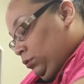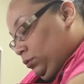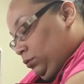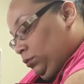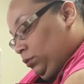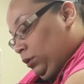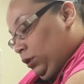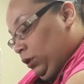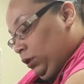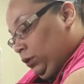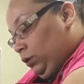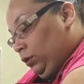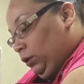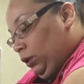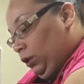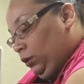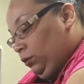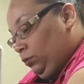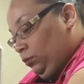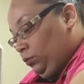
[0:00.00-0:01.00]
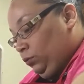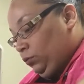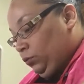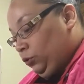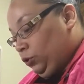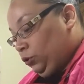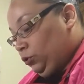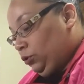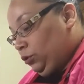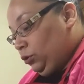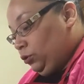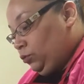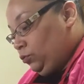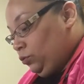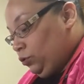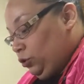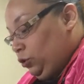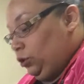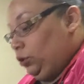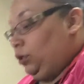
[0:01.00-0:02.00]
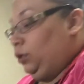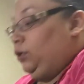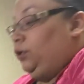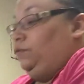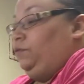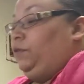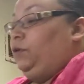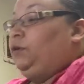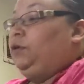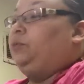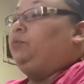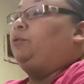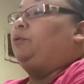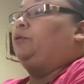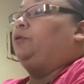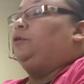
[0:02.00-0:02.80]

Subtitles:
Okay, and then what you're going to do is you're going to lift it up